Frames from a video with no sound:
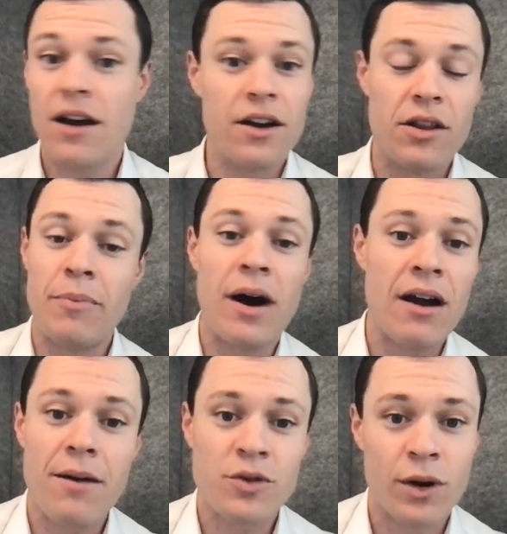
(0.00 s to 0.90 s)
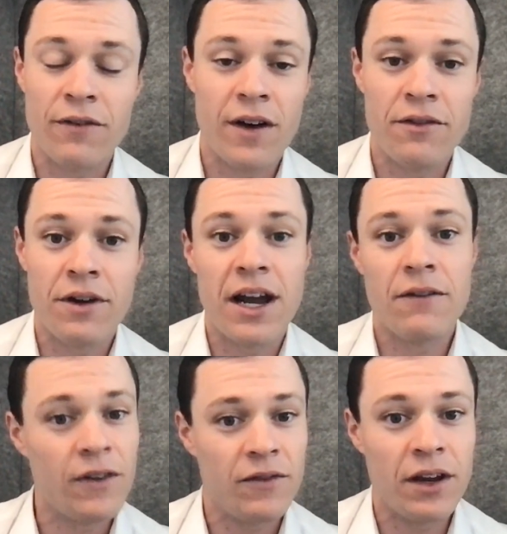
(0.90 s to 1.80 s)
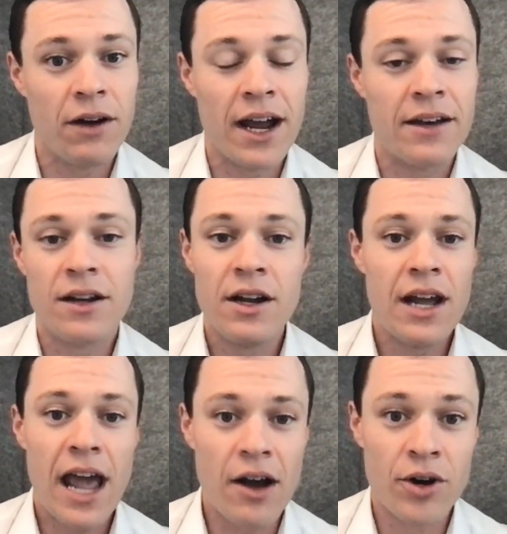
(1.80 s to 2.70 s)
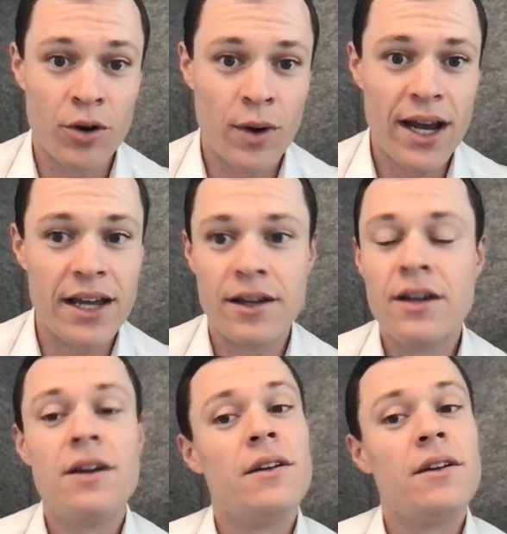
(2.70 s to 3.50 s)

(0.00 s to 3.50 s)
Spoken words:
oh, I got the buyer up 25 grand, 50 grand. How good are we?